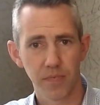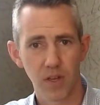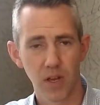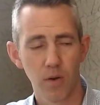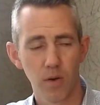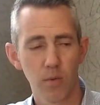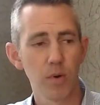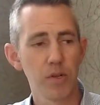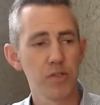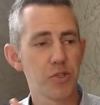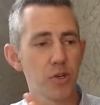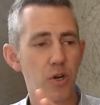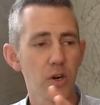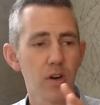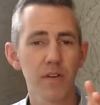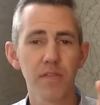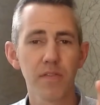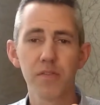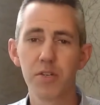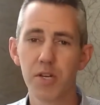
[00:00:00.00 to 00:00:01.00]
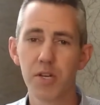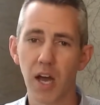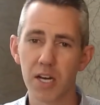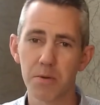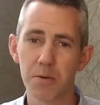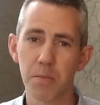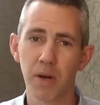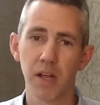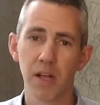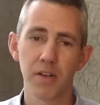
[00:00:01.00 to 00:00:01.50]
Reserve
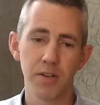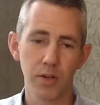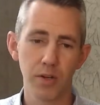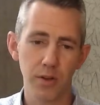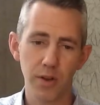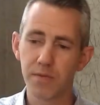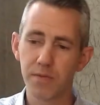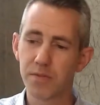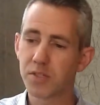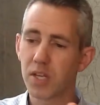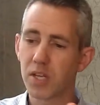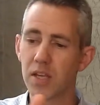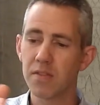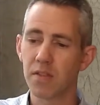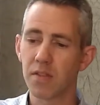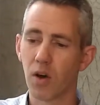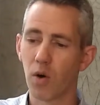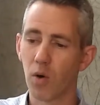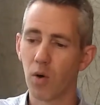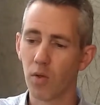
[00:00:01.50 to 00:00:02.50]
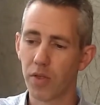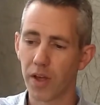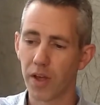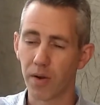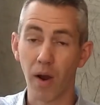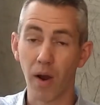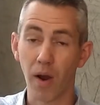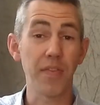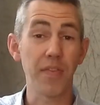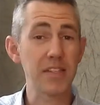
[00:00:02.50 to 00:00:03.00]
judgment until you've seen the whole thing,
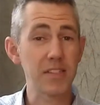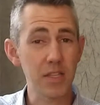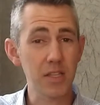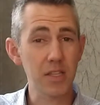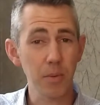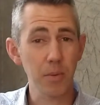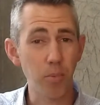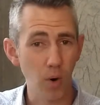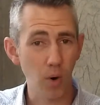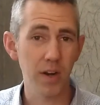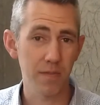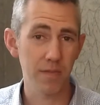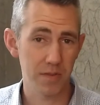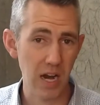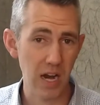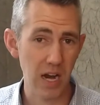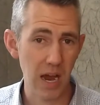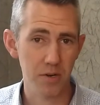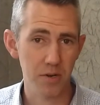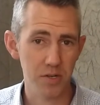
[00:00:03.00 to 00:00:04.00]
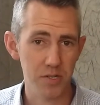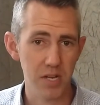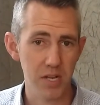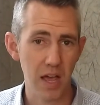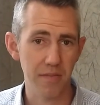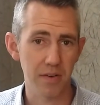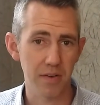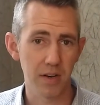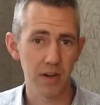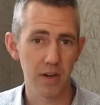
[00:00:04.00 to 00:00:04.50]
right? That's the point of chapter
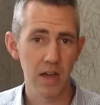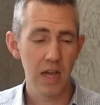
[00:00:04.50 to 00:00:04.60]
7.